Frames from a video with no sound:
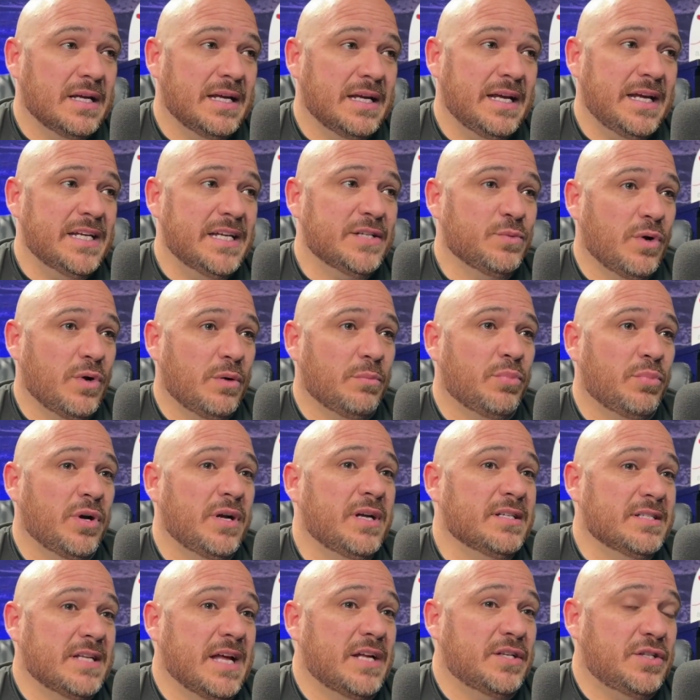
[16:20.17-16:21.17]
He's what
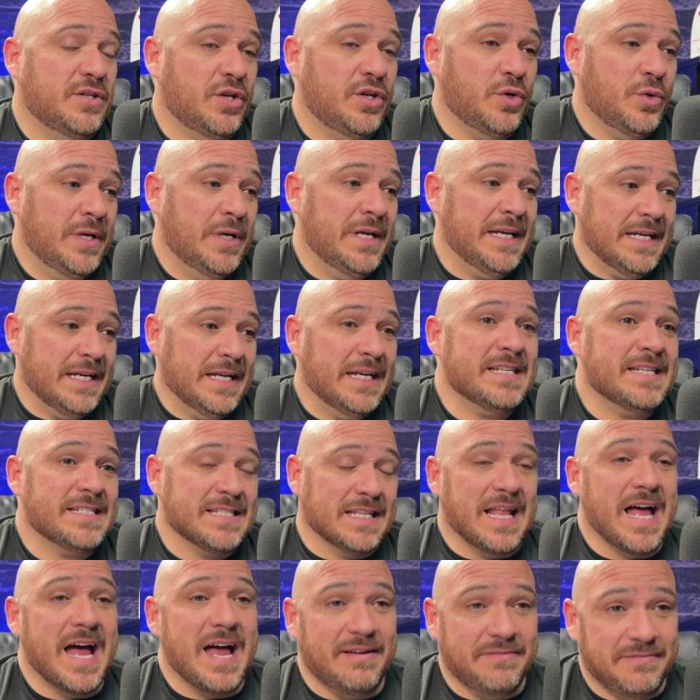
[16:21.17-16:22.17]
brings that to you. He is
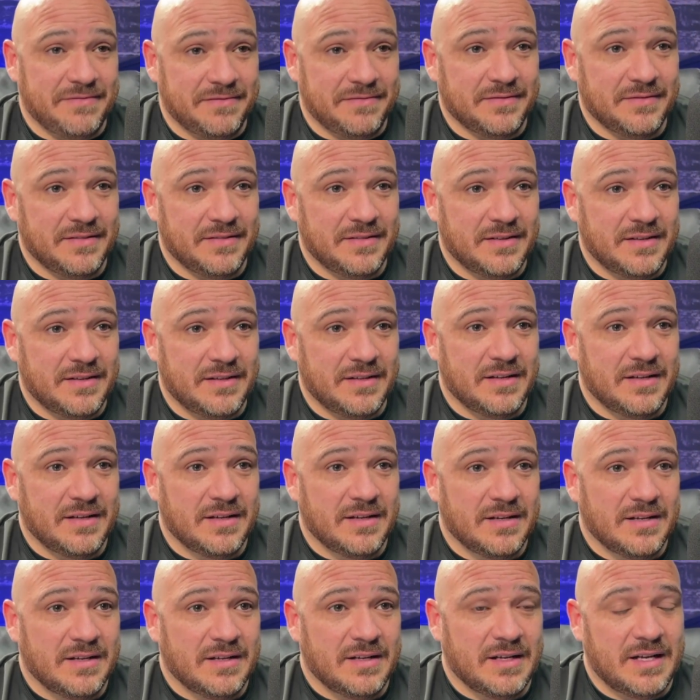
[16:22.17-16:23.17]
life.
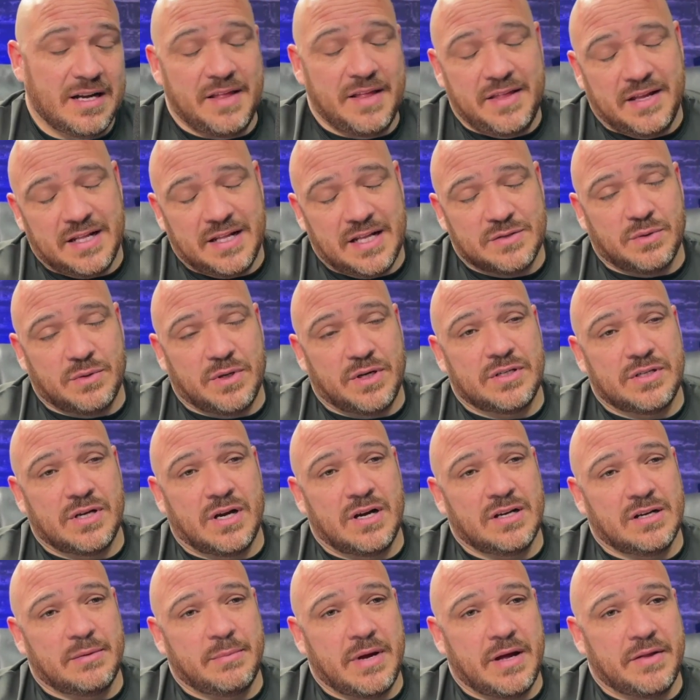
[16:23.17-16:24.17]
And I think that's what you're
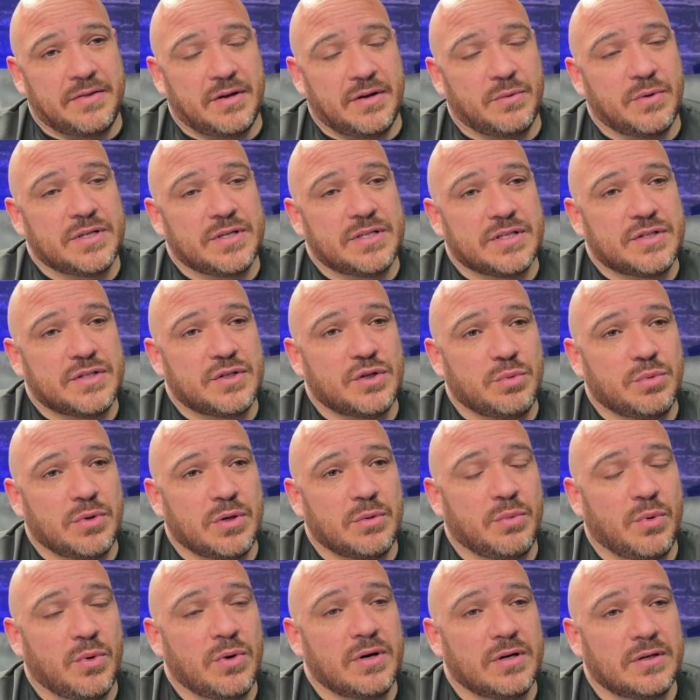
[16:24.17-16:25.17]
talking about there, which is super
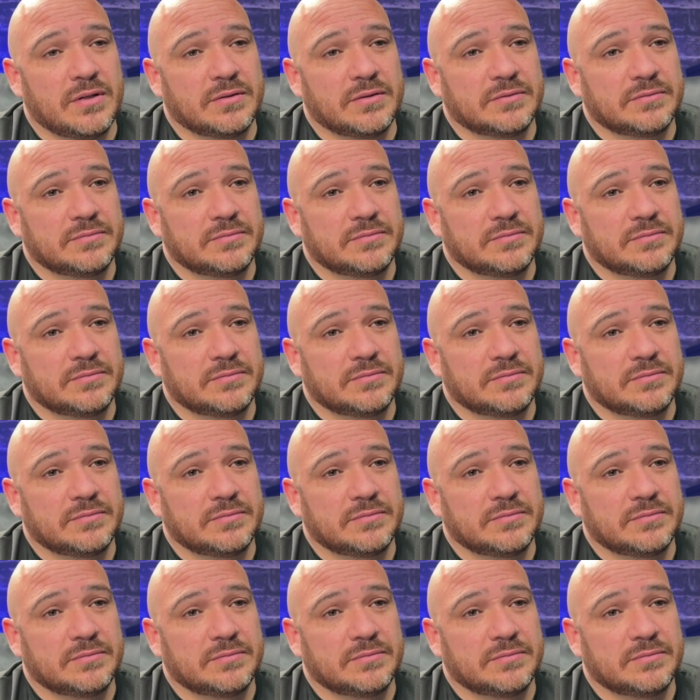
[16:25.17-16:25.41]
important.